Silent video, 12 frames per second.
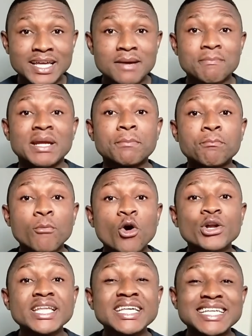but
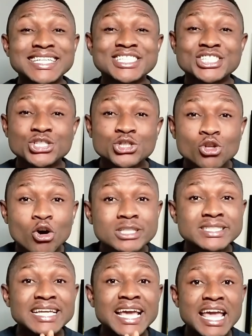money is not
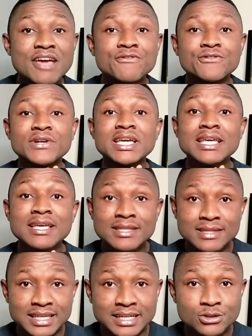
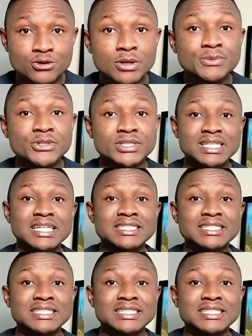everything. Scripture says in